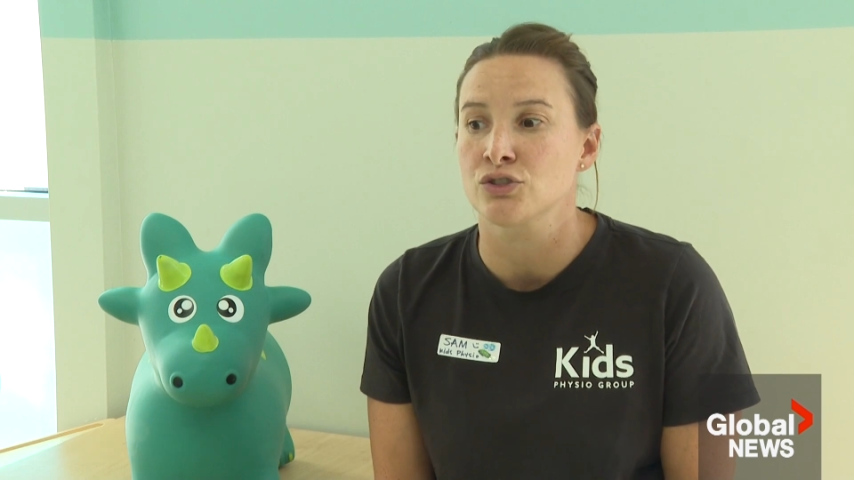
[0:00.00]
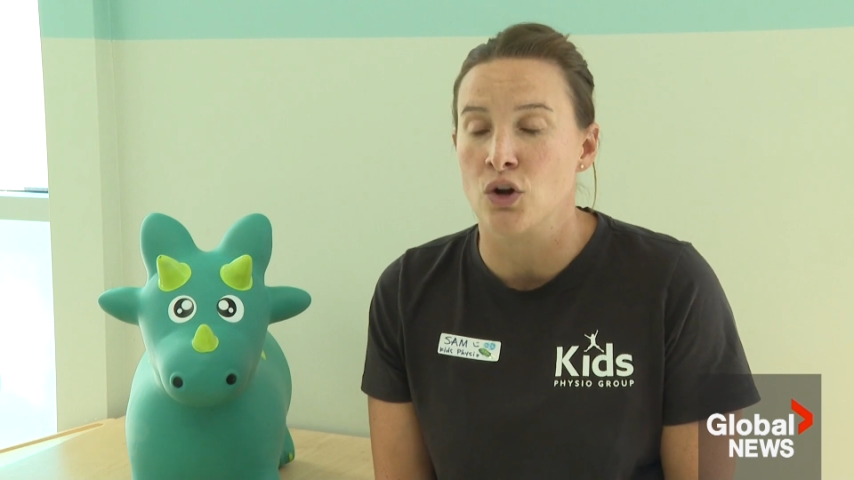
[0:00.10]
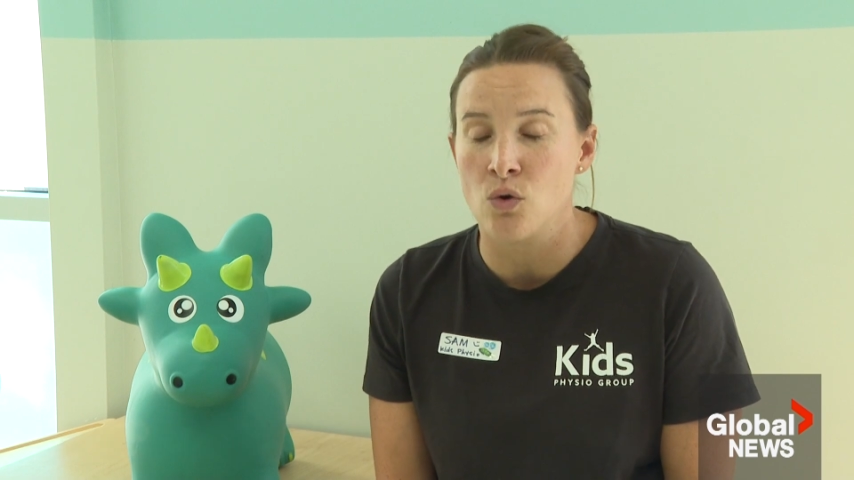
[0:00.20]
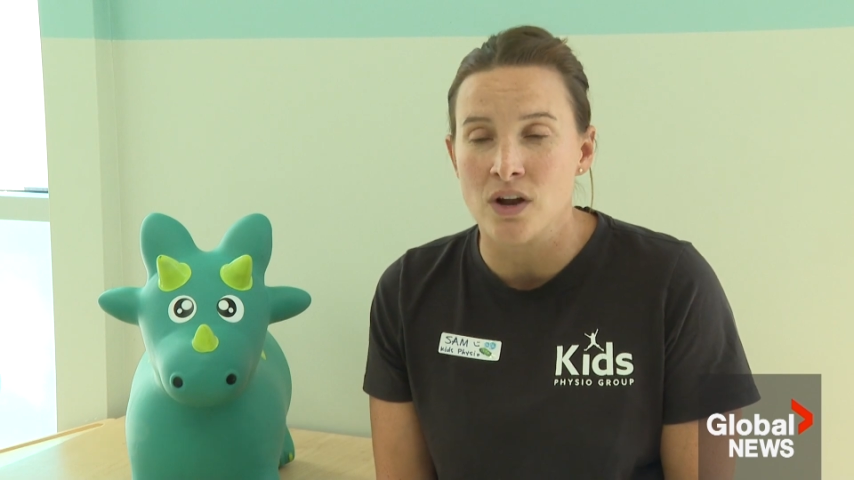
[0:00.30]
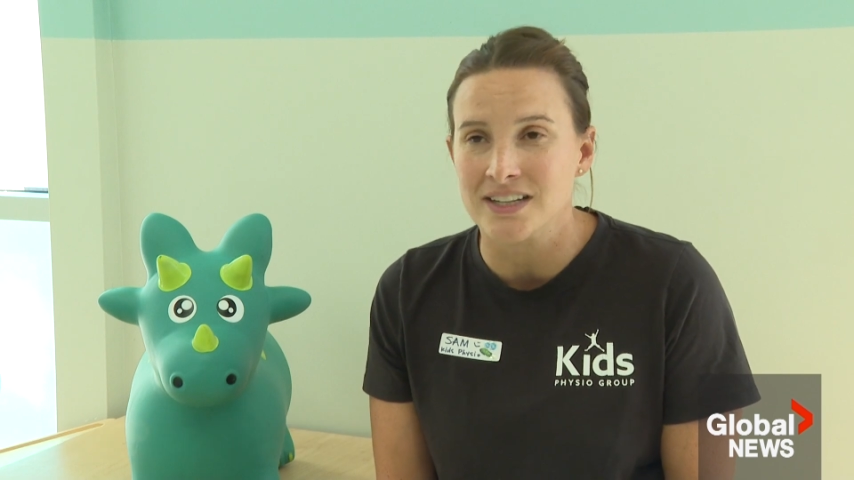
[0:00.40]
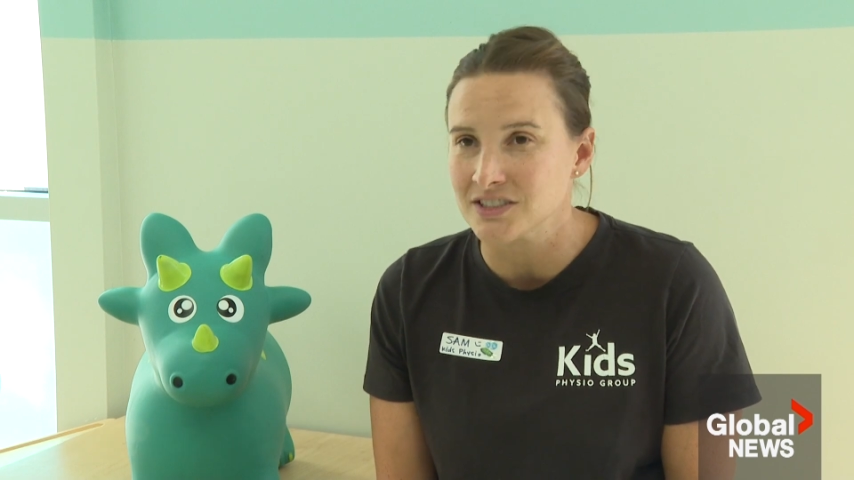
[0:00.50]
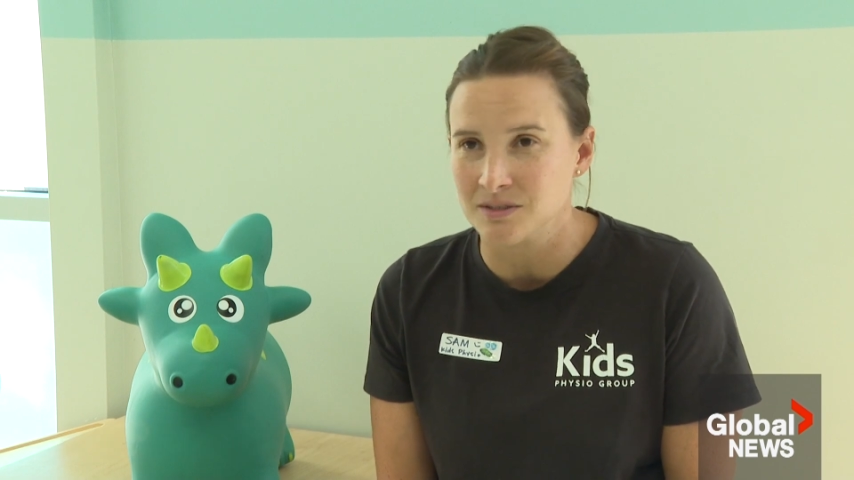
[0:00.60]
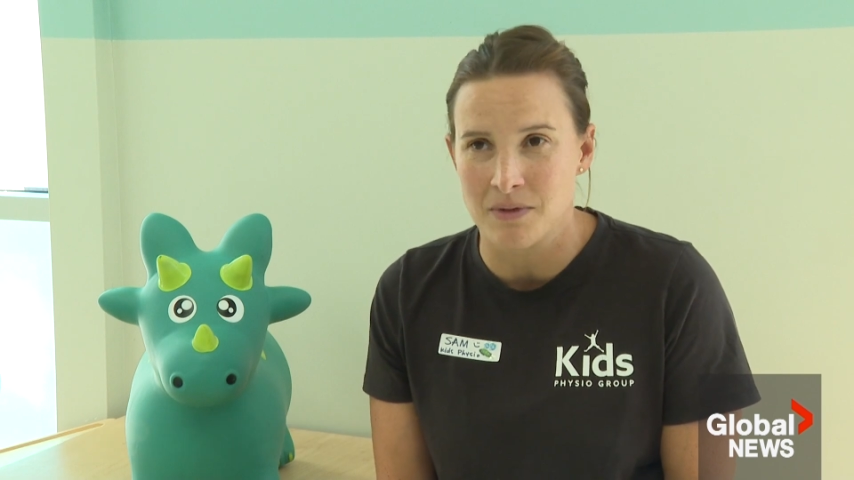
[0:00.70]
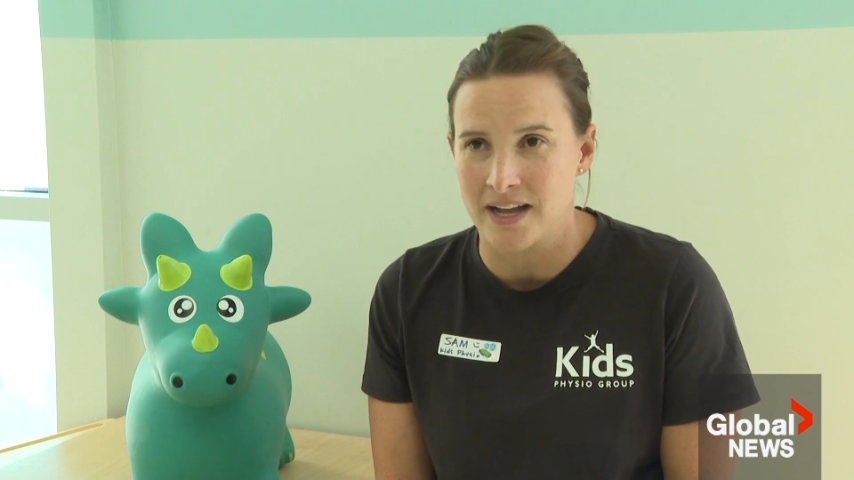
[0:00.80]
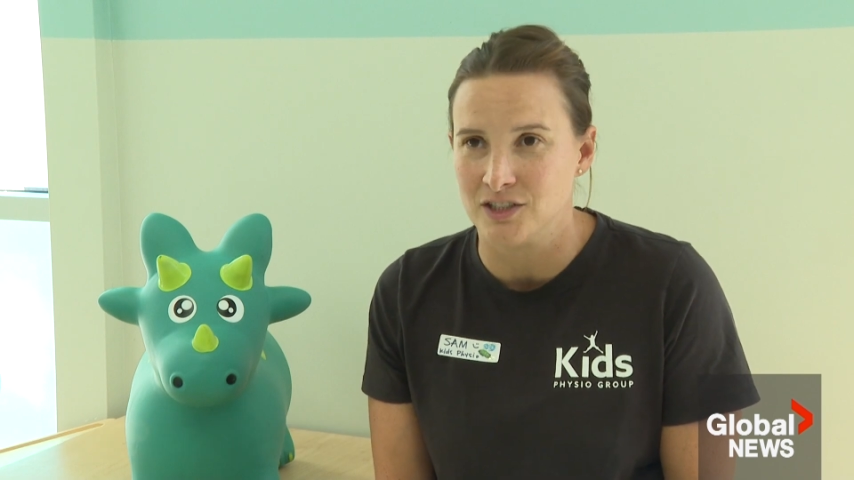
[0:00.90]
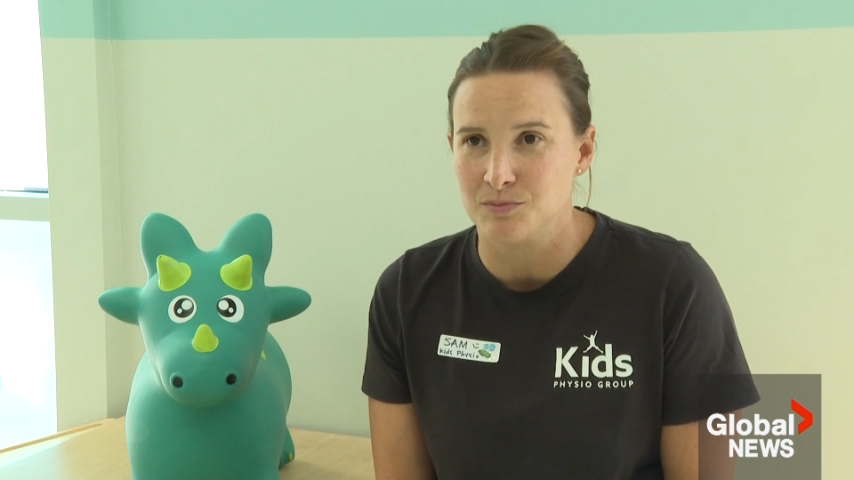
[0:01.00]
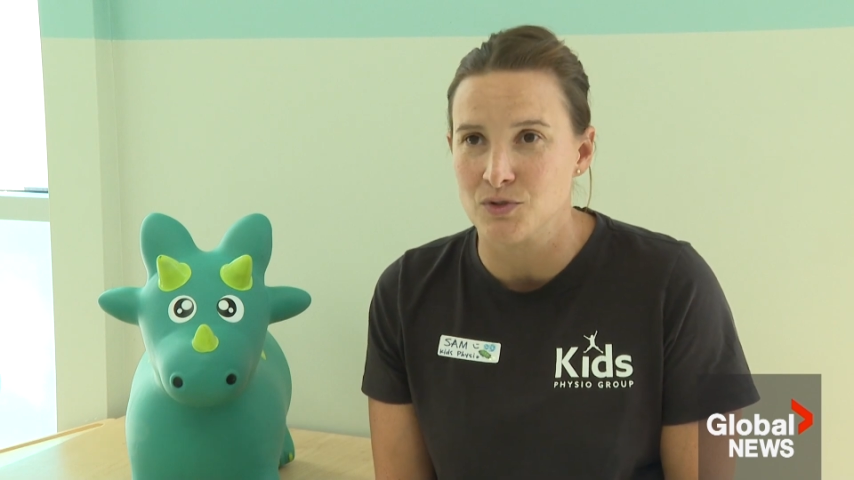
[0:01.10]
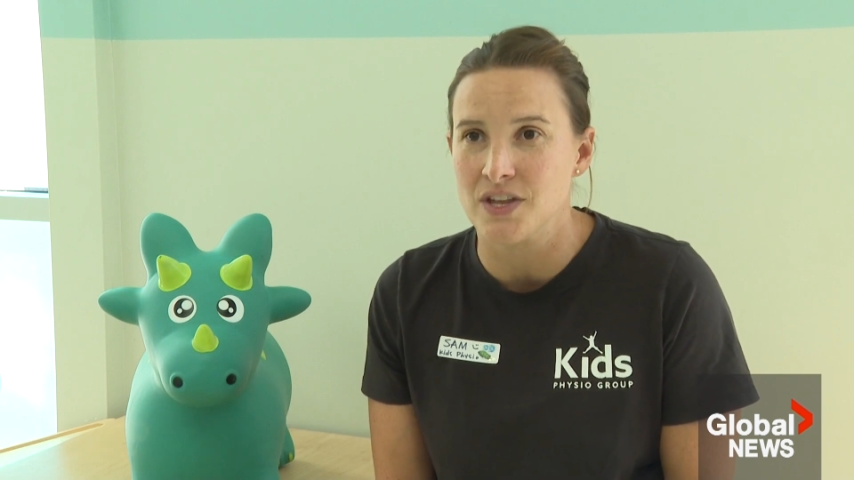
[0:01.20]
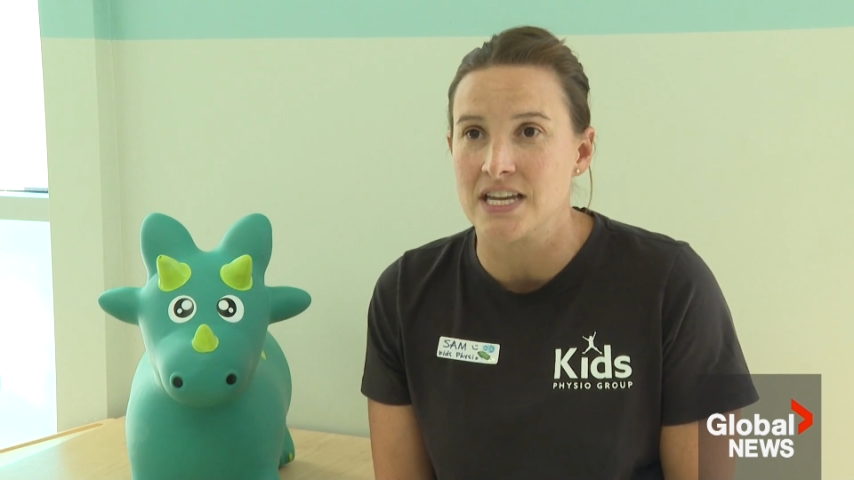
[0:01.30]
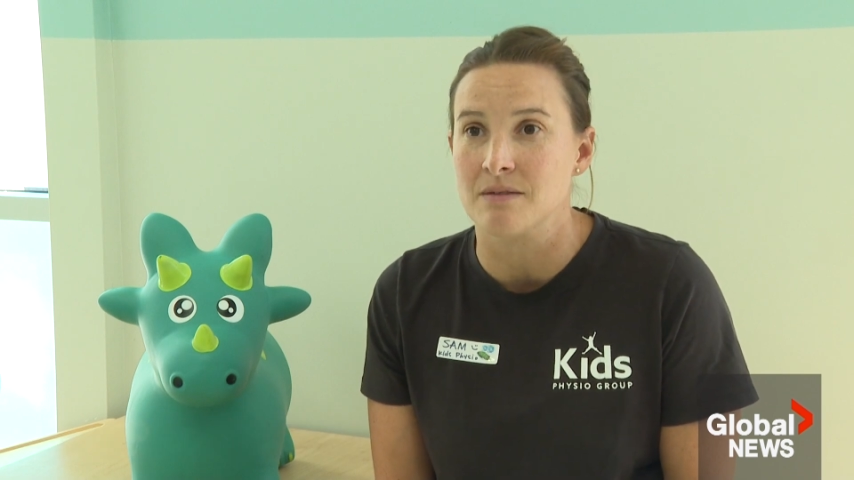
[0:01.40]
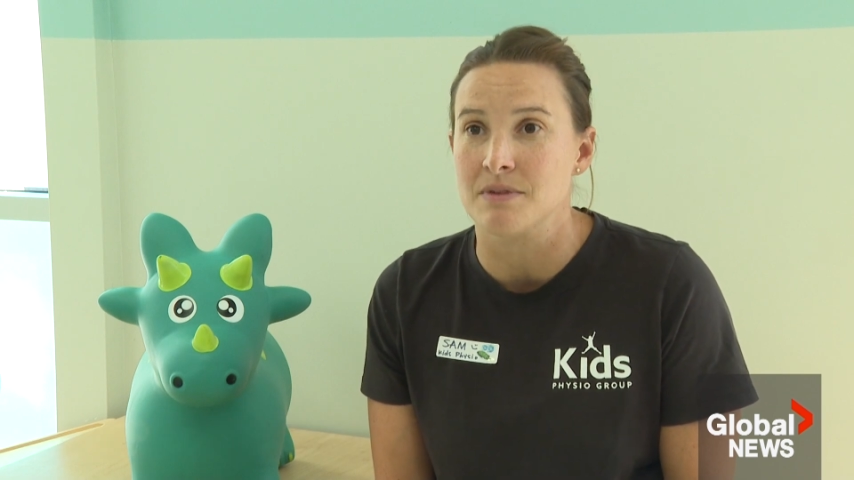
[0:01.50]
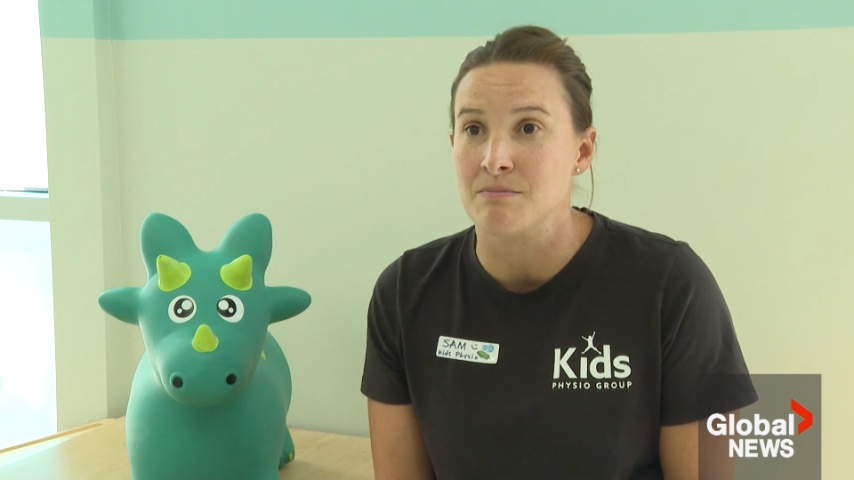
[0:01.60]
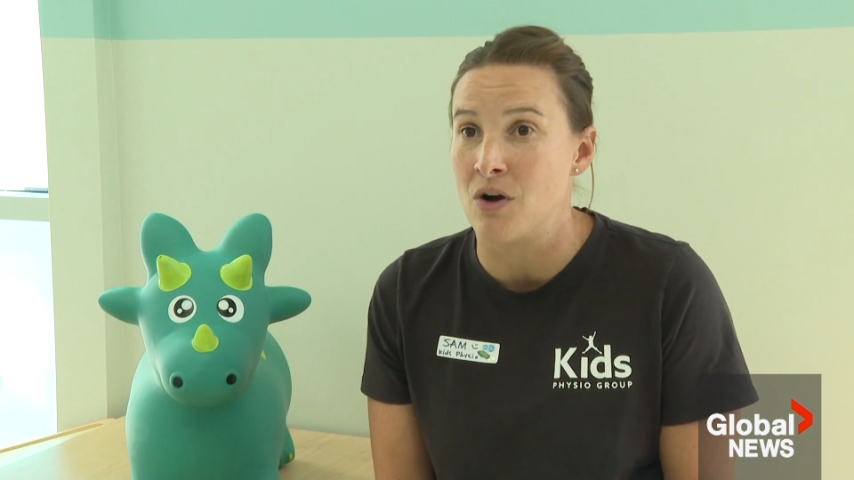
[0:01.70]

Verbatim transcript: so customizable they can be